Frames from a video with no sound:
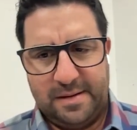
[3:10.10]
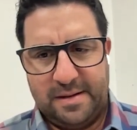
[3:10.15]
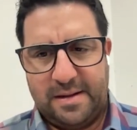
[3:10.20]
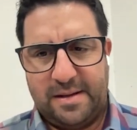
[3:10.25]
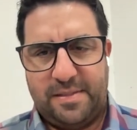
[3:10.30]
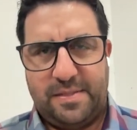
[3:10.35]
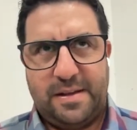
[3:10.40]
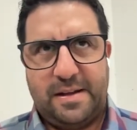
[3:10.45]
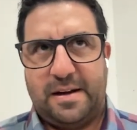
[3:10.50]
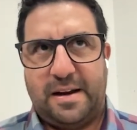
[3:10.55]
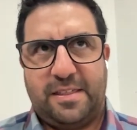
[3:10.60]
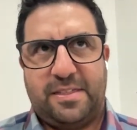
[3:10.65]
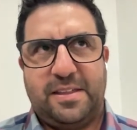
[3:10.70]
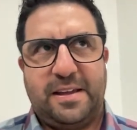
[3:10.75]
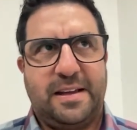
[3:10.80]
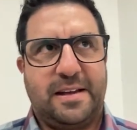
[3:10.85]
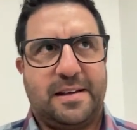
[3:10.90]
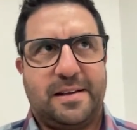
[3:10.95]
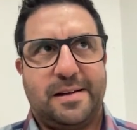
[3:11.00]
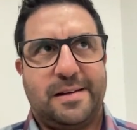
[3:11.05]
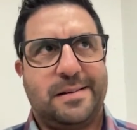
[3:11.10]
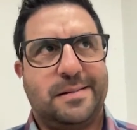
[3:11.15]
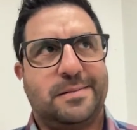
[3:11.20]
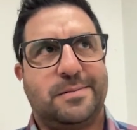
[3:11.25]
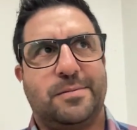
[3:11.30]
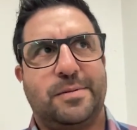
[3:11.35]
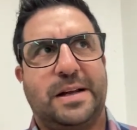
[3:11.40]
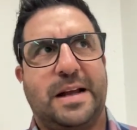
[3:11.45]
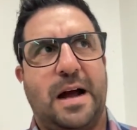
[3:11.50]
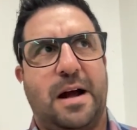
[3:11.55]
And then I think
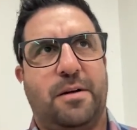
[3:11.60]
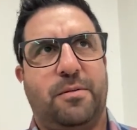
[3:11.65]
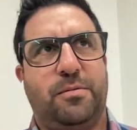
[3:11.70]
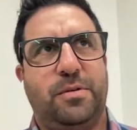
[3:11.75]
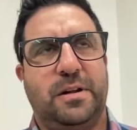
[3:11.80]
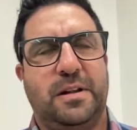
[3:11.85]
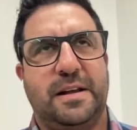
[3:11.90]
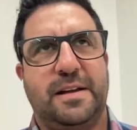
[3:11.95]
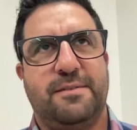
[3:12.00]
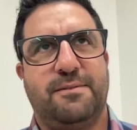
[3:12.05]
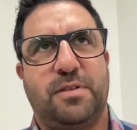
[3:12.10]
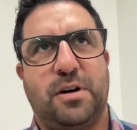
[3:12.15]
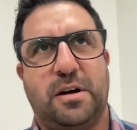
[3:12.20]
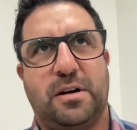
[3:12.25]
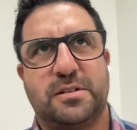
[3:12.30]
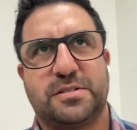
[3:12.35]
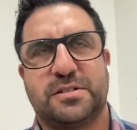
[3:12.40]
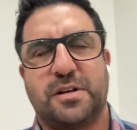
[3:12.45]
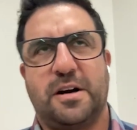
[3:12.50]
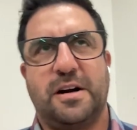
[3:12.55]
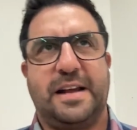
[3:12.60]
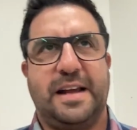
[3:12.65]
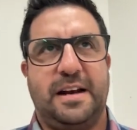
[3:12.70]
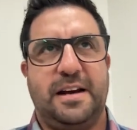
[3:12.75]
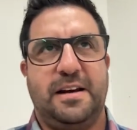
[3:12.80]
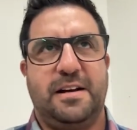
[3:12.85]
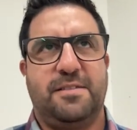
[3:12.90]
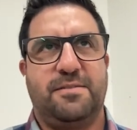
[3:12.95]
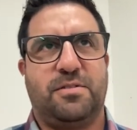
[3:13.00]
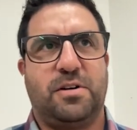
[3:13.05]
we got really involved, started
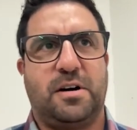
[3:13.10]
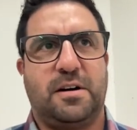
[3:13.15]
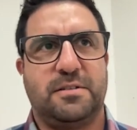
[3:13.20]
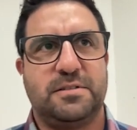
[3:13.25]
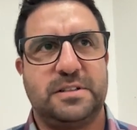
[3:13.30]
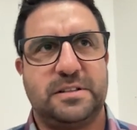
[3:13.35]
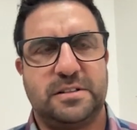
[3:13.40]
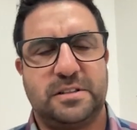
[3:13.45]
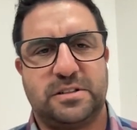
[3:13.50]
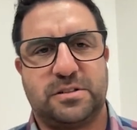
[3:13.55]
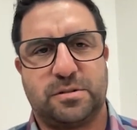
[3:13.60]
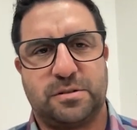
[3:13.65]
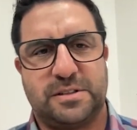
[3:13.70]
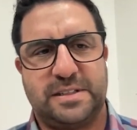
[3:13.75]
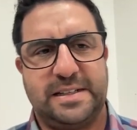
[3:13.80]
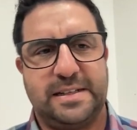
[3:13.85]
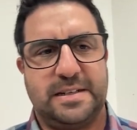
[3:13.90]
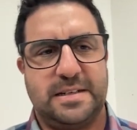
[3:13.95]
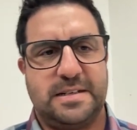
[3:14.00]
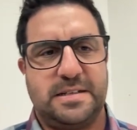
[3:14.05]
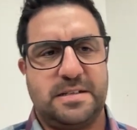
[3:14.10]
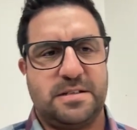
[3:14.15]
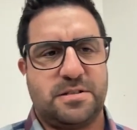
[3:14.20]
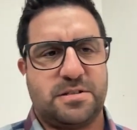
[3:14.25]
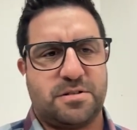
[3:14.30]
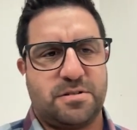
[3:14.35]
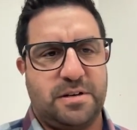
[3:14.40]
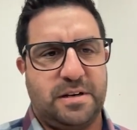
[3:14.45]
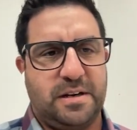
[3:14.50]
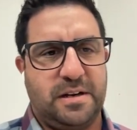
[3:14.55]
getting involved in the tortilla
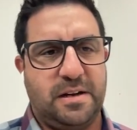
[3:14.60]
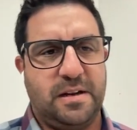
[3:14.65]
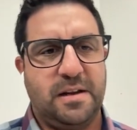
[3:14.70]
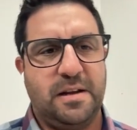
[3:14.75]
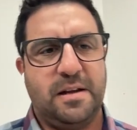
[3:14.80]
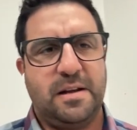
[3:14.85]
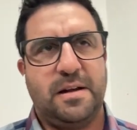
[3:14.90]
industry